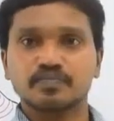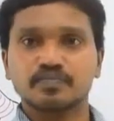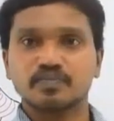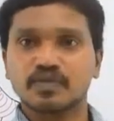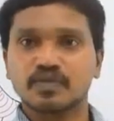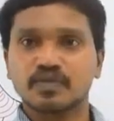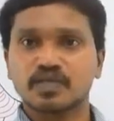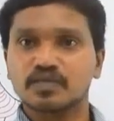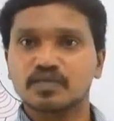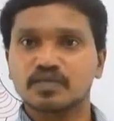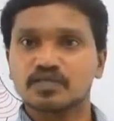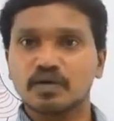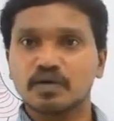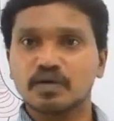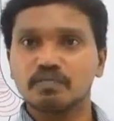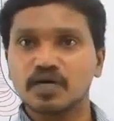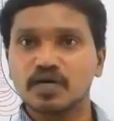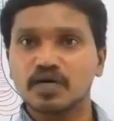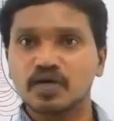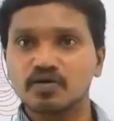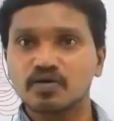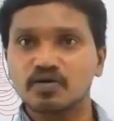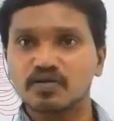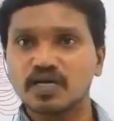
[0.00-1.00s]

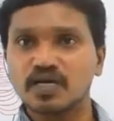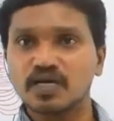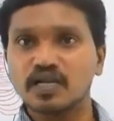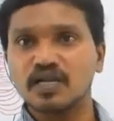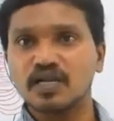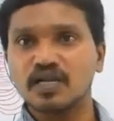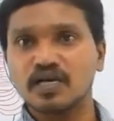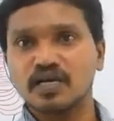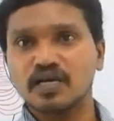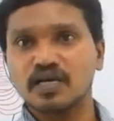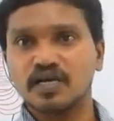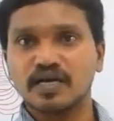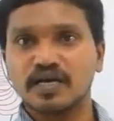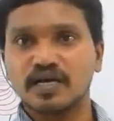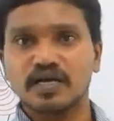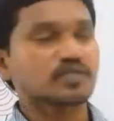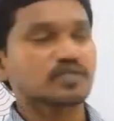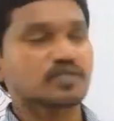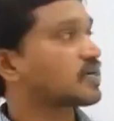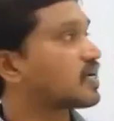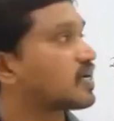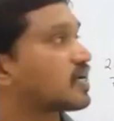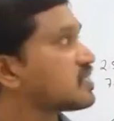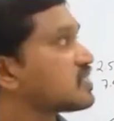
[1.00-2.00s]
Subcallosal gyrus
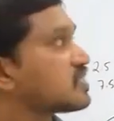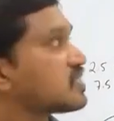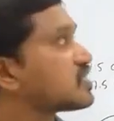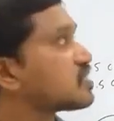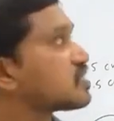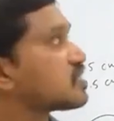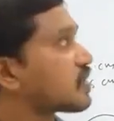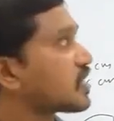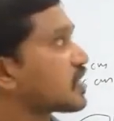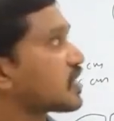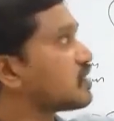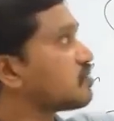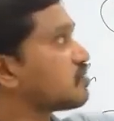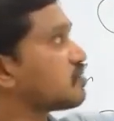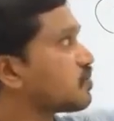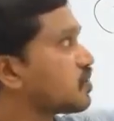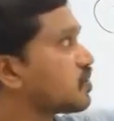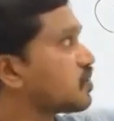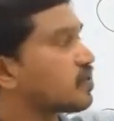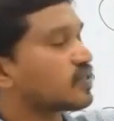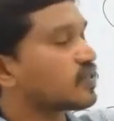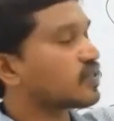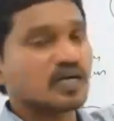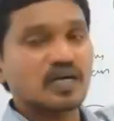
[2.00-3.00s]
because it is present
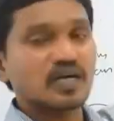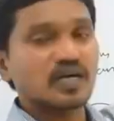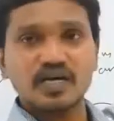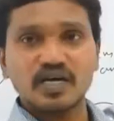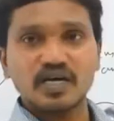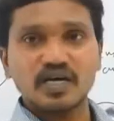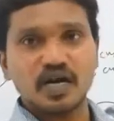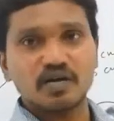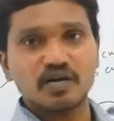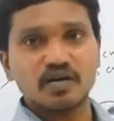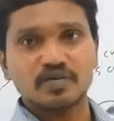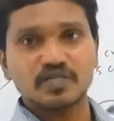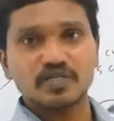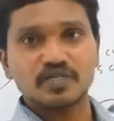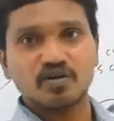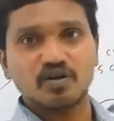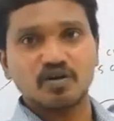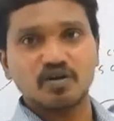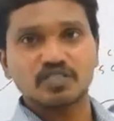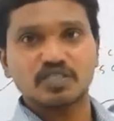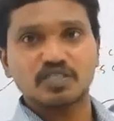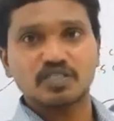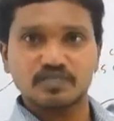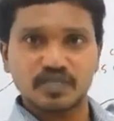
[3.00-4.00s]
below the corpus
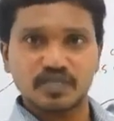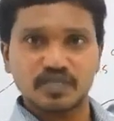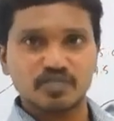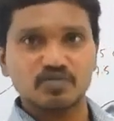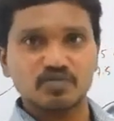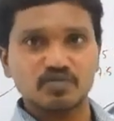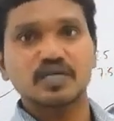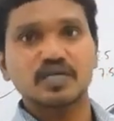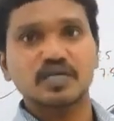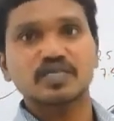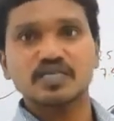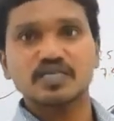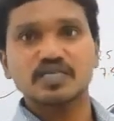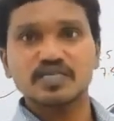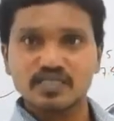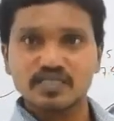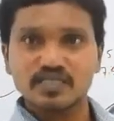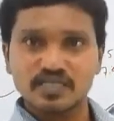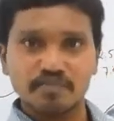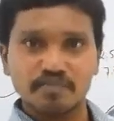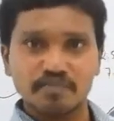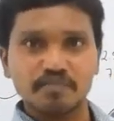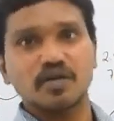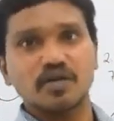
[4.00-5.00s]
callosum. That's what it is,
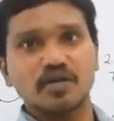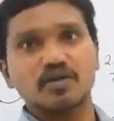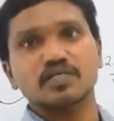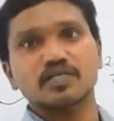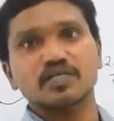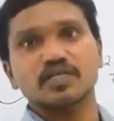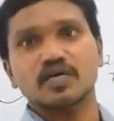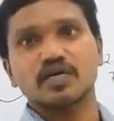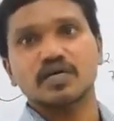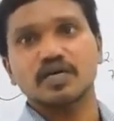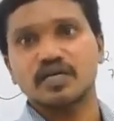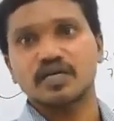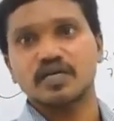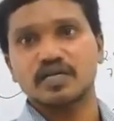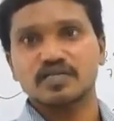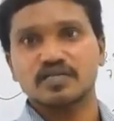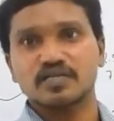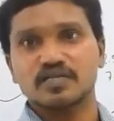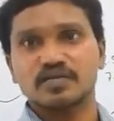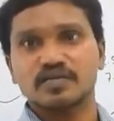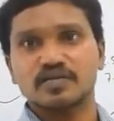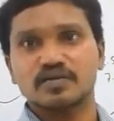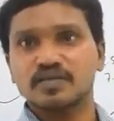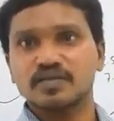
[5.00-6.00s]
subcallosal gyrus.
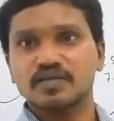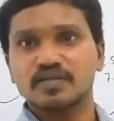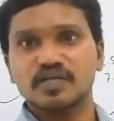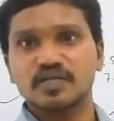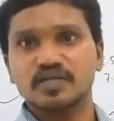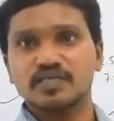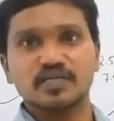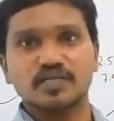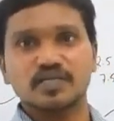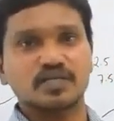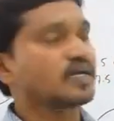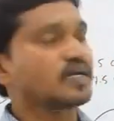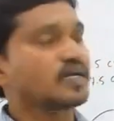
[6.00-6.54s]
That's it.